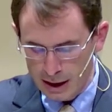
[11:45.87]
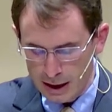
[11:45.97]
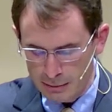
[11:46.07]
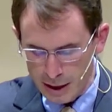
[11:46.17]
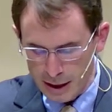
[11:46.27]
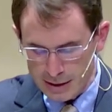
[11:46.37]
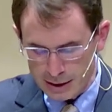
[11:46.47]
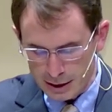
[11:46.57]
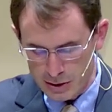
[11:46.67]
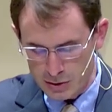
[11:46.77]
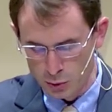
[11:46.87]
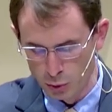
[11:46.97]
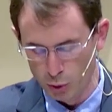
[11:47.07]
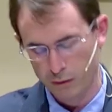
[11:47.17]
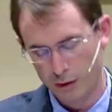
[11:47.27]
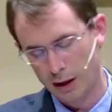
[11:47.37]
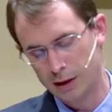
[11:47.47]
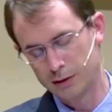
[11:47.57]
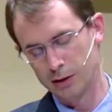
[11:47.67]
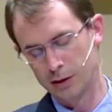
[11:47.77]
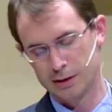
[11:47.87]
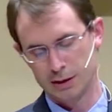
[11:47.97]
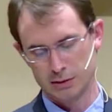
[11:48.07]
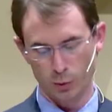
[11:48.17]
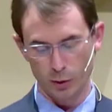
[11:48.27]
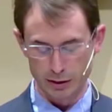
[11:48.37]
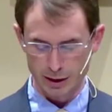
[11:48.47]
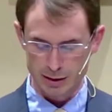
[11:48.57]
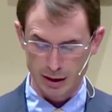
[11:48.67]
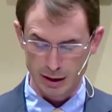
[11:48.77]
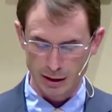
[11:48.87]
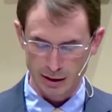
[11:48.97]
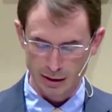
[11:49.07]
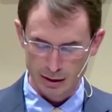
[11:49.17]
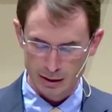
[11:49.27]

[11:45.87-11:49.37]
and makes it his rule of conduct, says one dictionary.